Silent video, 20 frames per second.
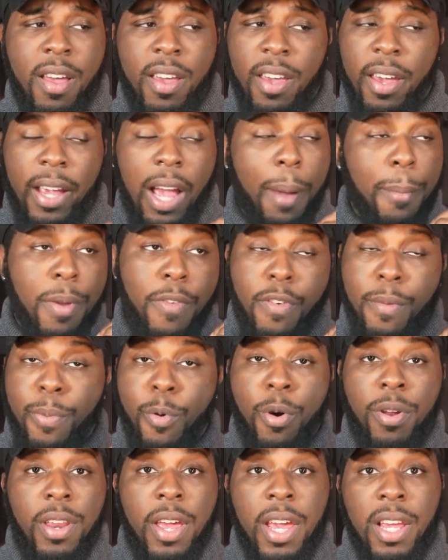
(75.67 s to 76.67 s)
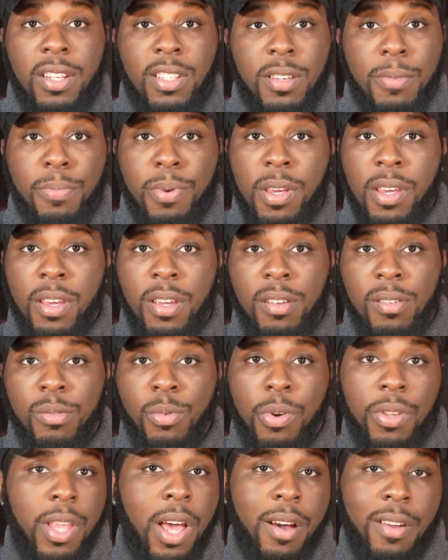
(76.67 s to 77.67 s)
It got me from point A to B
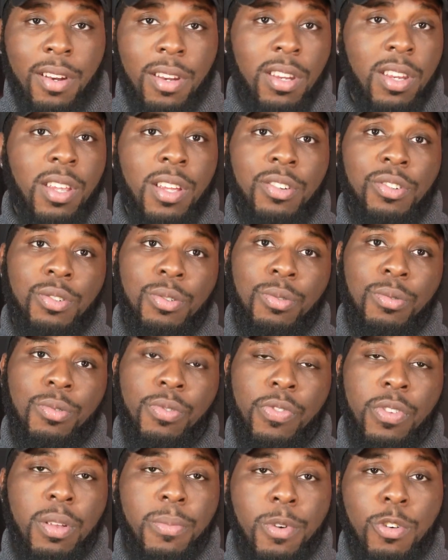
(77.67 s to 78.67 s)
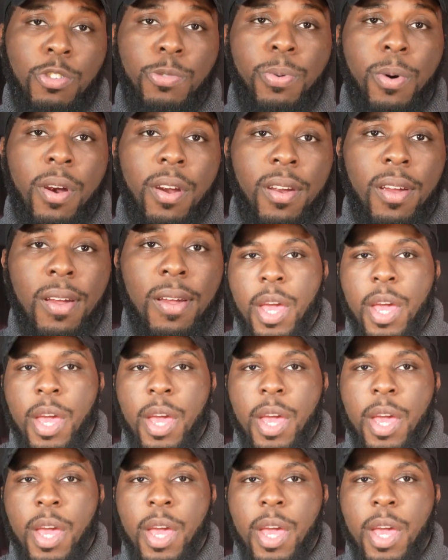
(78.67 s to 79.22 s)
without any issues for the most part.